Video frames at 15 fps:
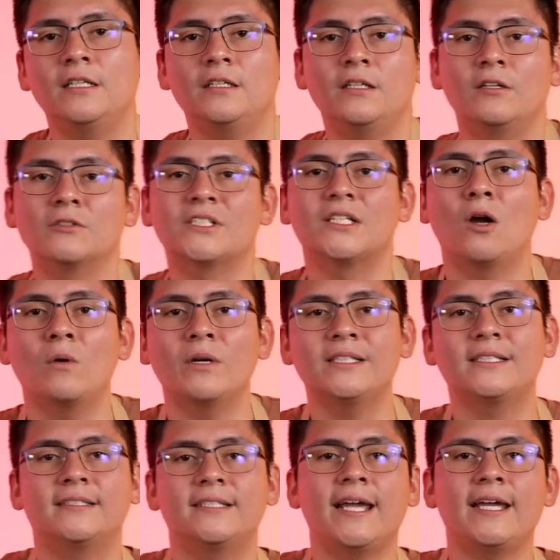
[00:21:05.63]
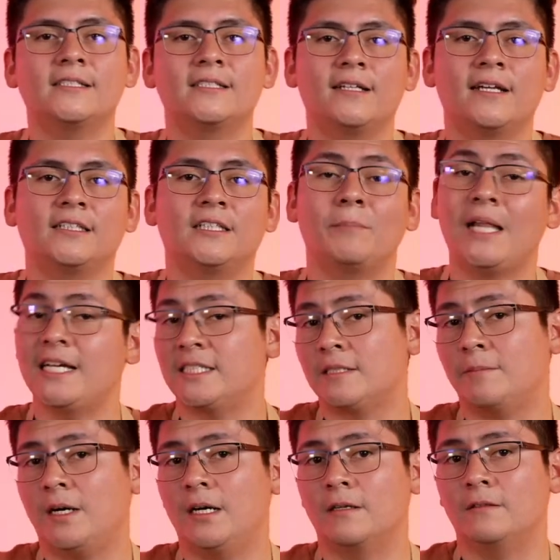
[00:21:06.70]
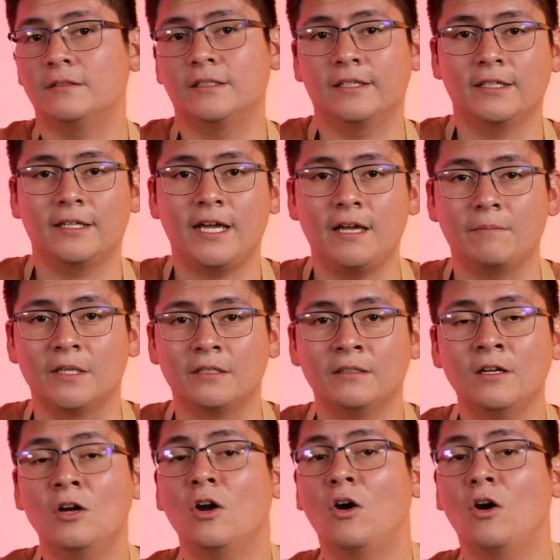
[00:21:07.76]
it's going to taste like the plastic bottle that it came in,